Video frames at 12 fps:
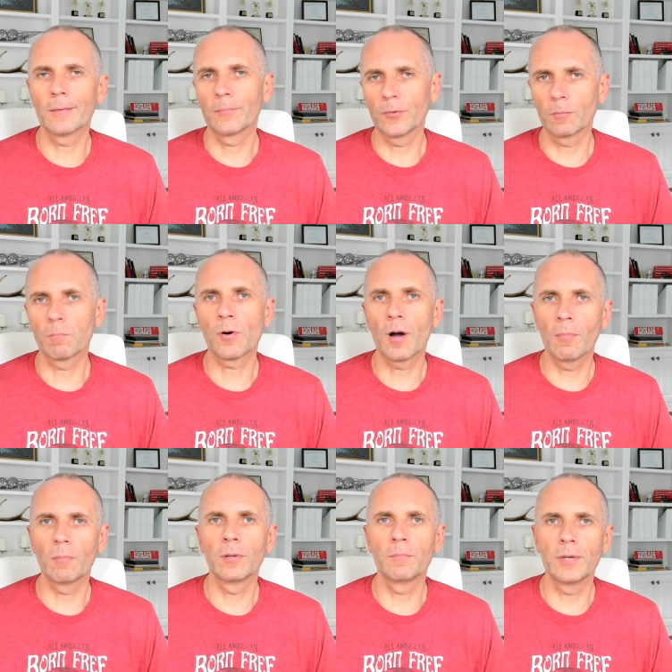you'll
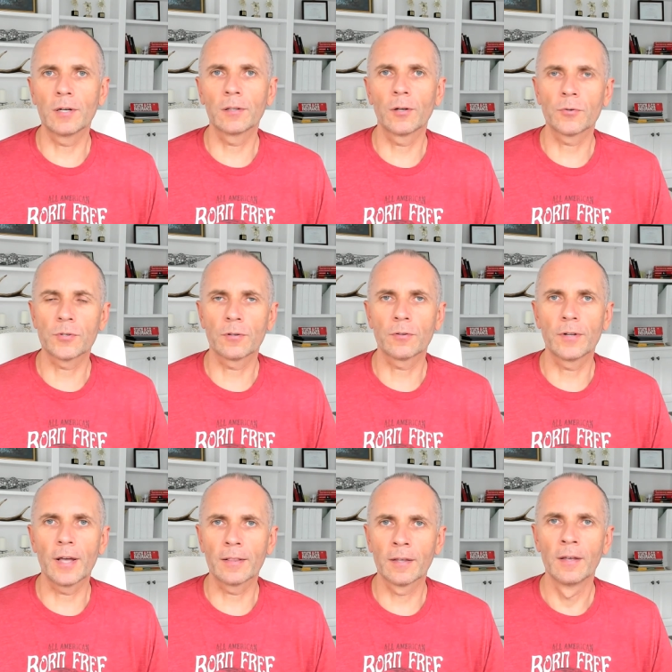probably be closer to
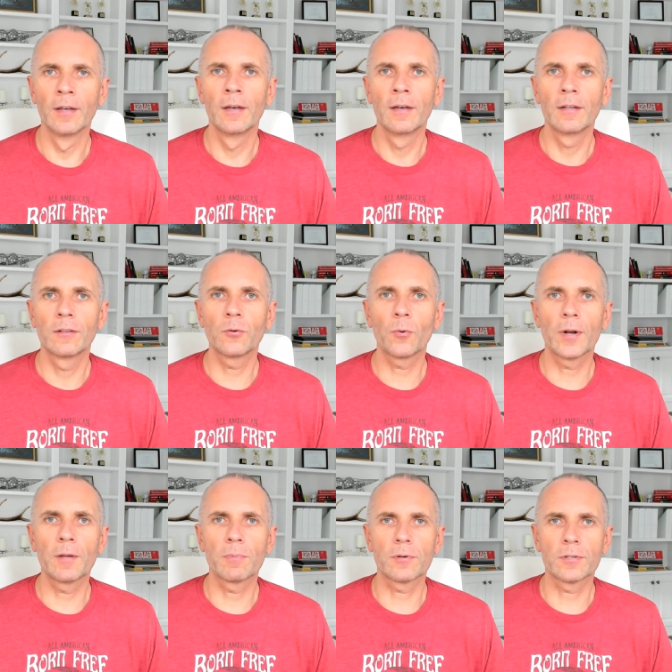that
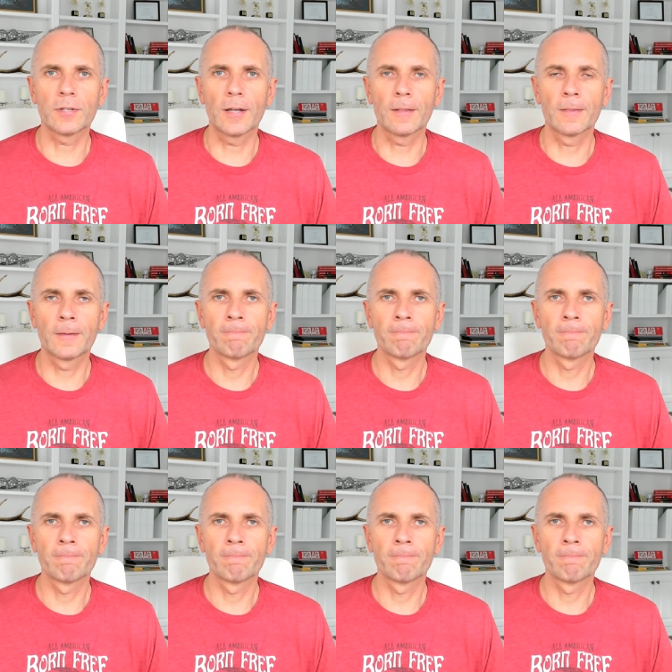20%.